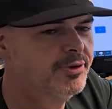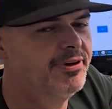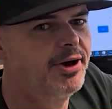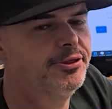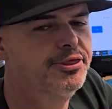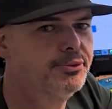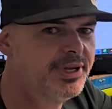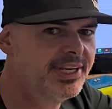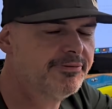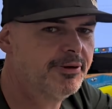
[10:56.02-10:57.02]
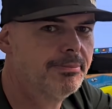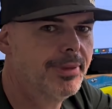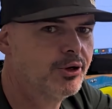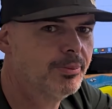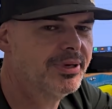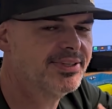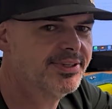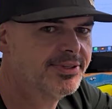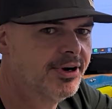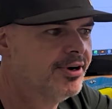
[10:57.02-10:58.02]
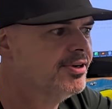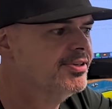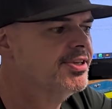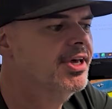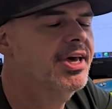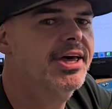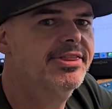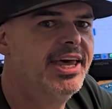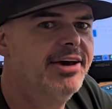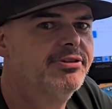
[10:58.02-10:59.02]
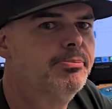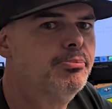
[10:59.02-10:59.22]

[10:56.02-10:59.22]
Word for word: We found three different metal business cards. They have the